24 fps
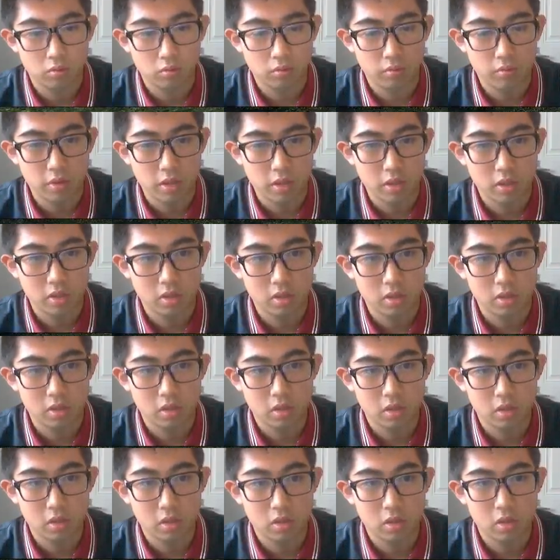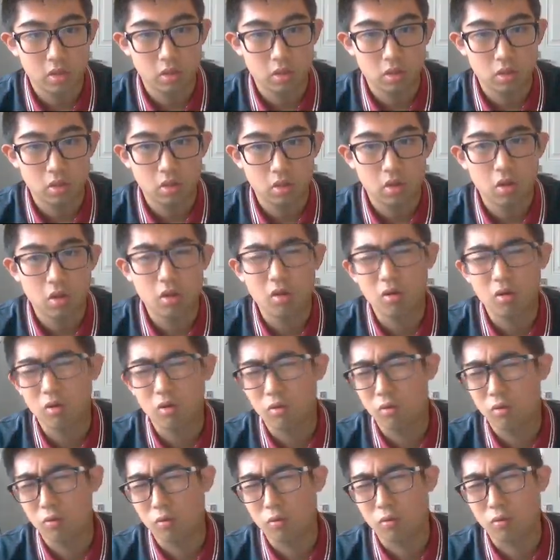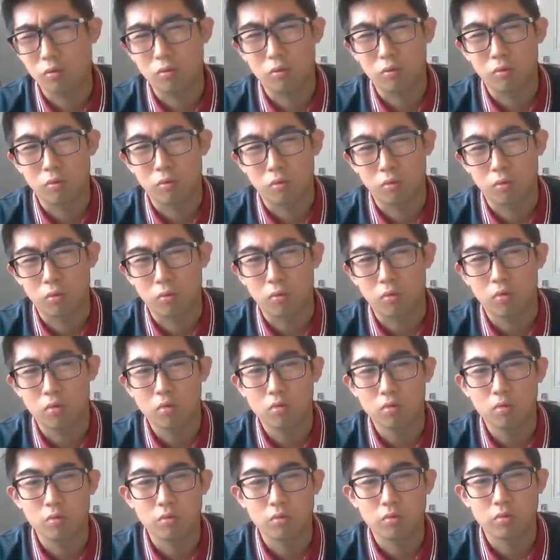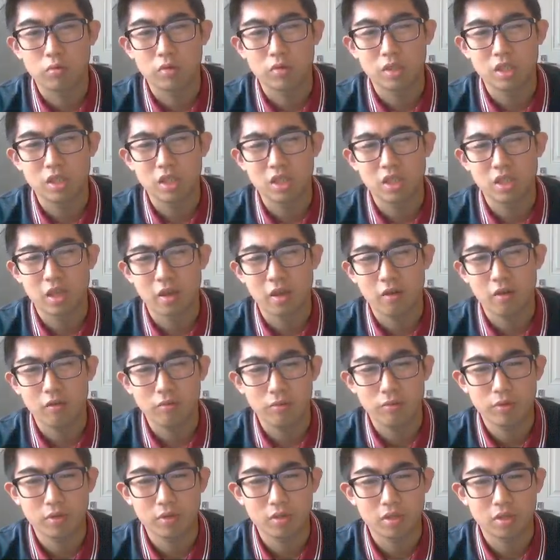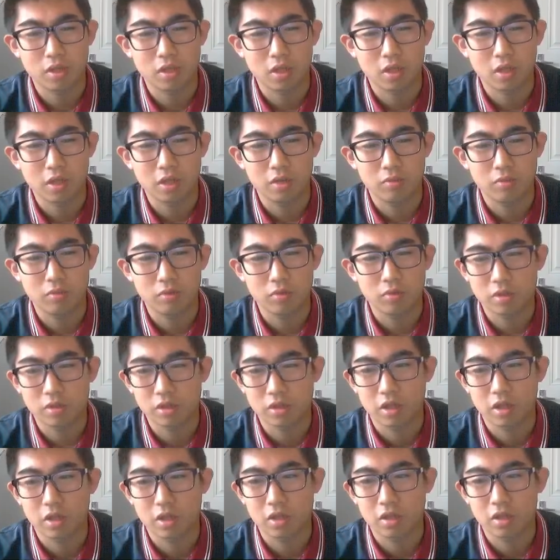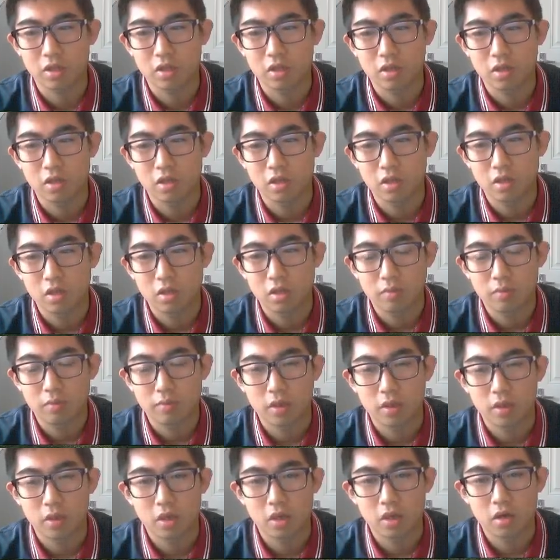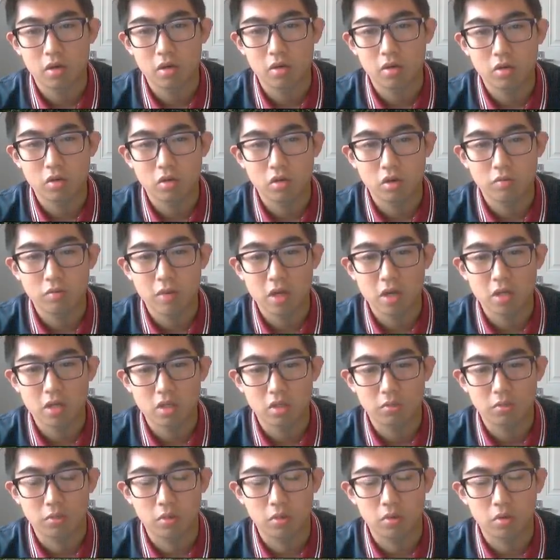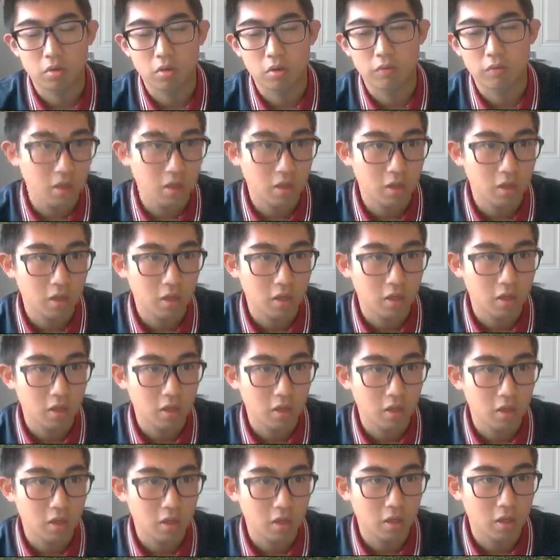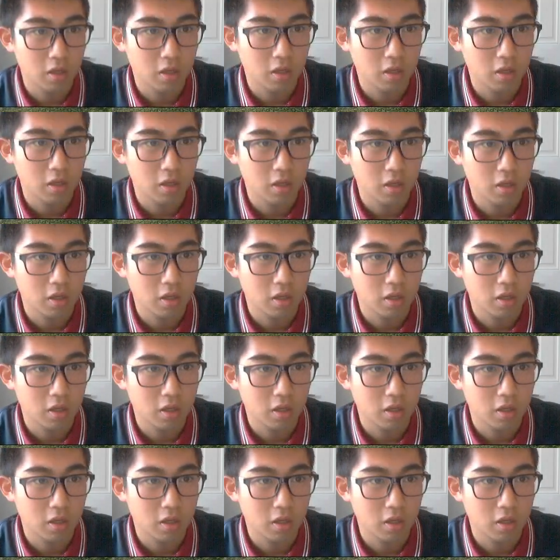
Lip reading: But oh, 6 health points, lucky Borsig, eh? But the RU did manage to pull off the shots before the